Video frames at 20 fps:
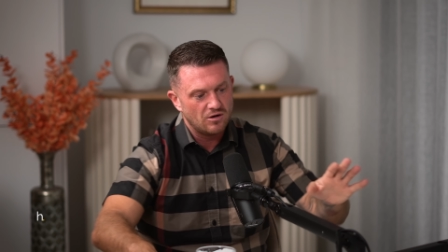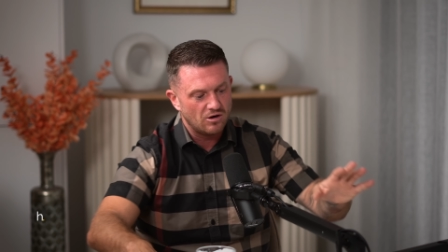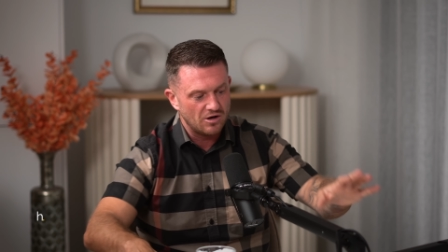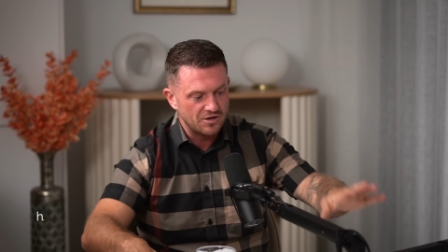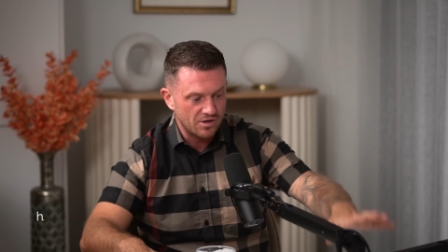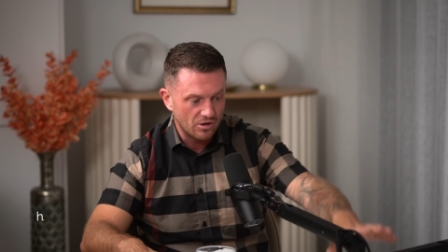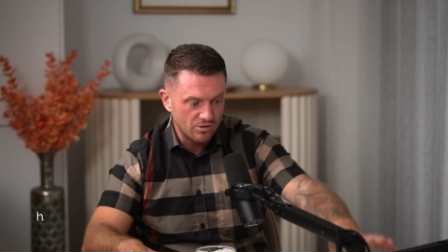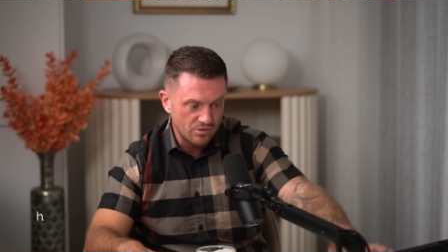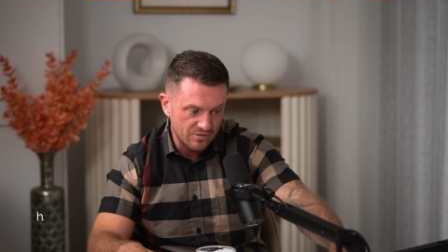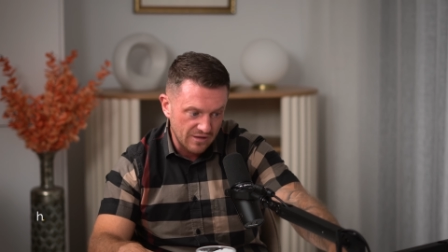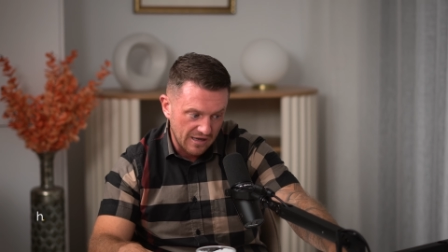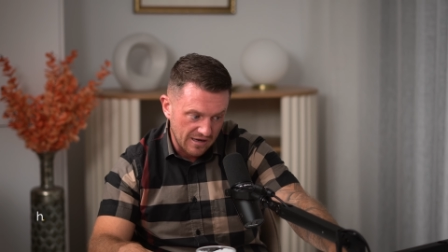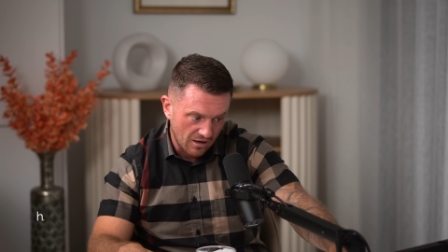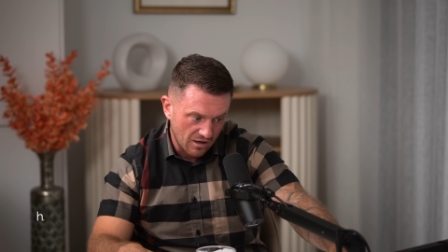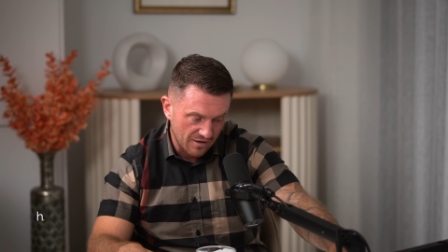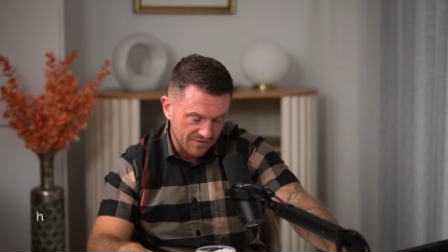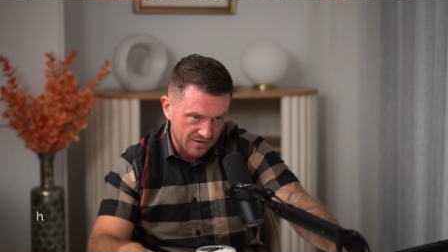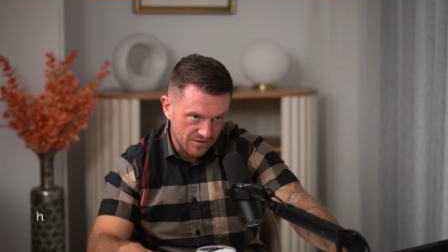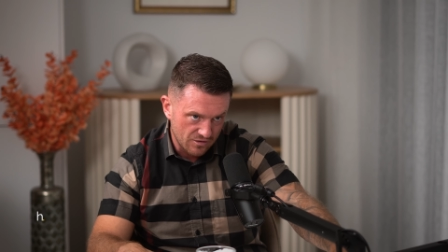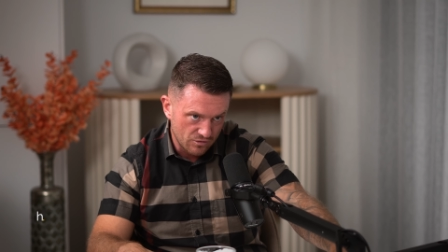I know who they
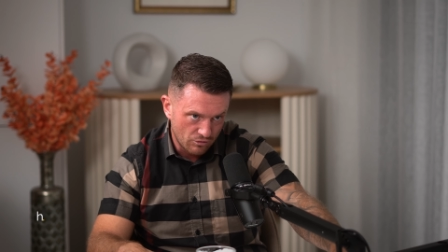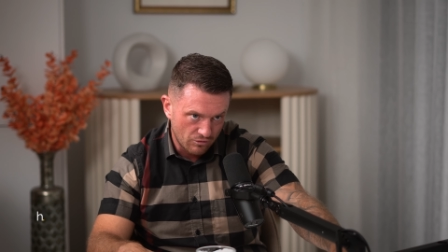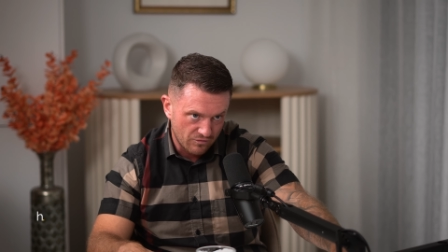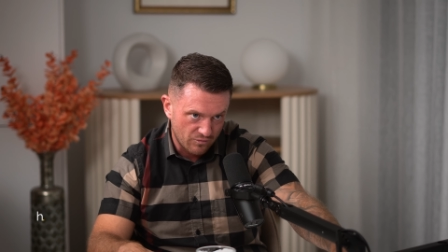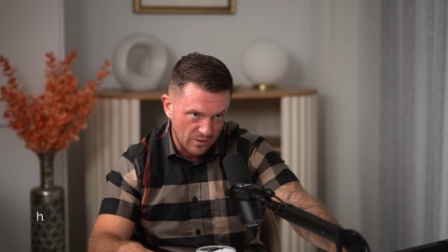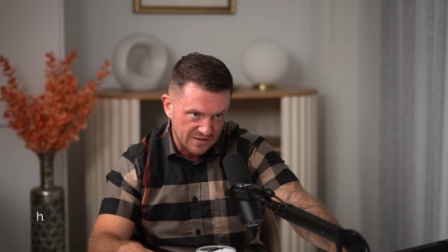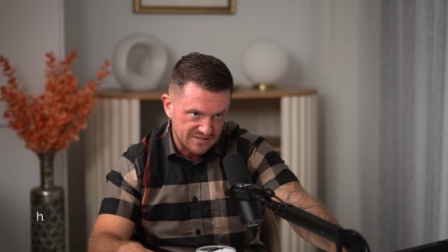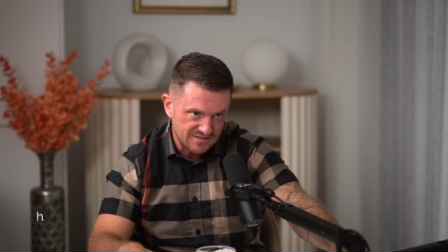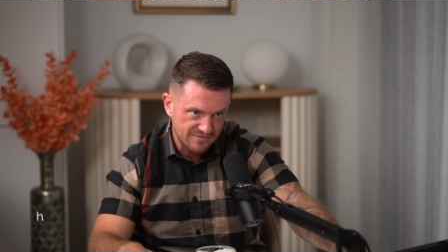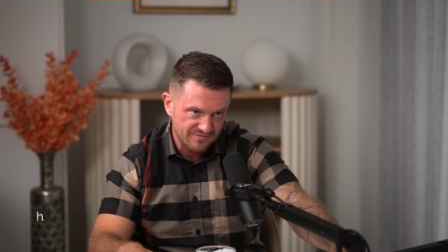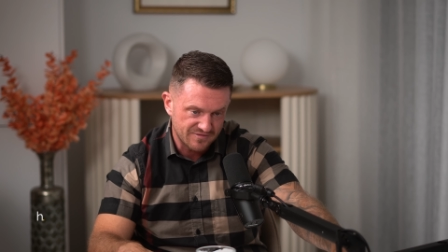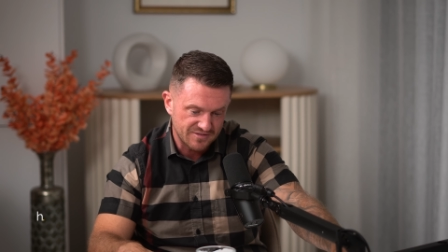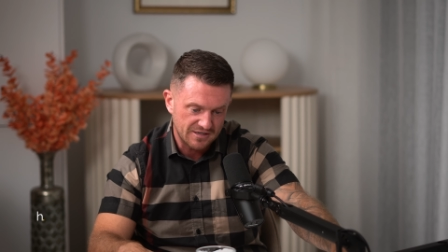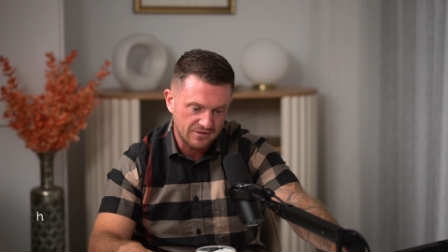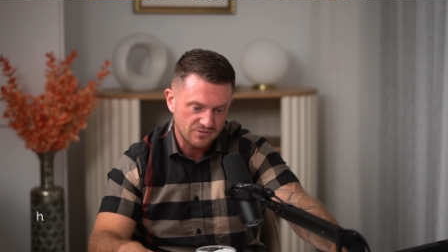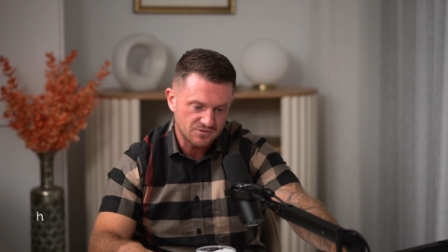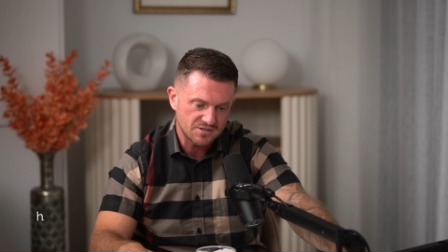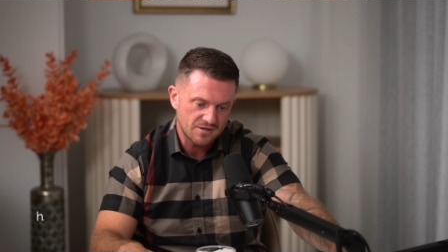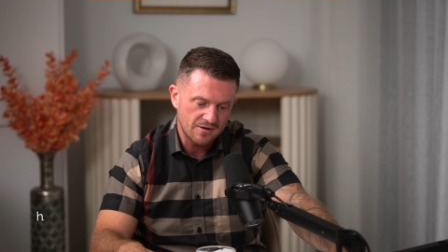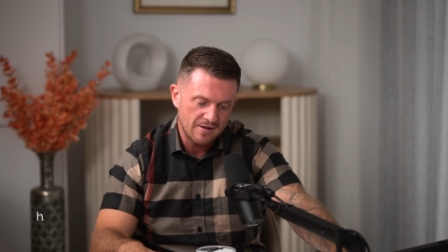are. They're the Northwest
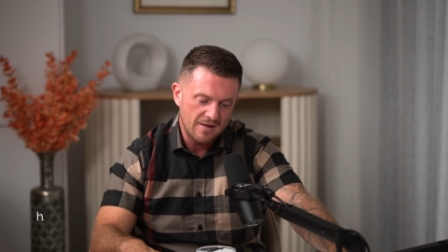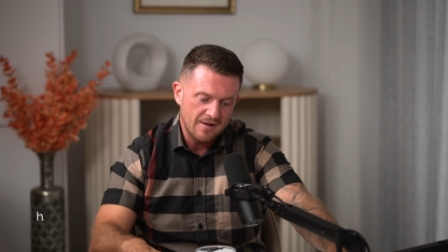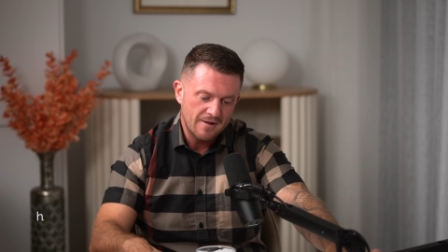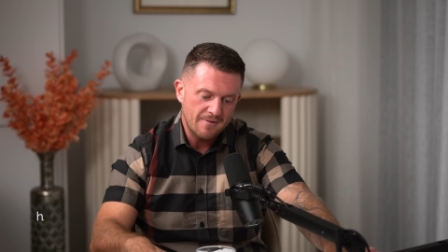Infidels.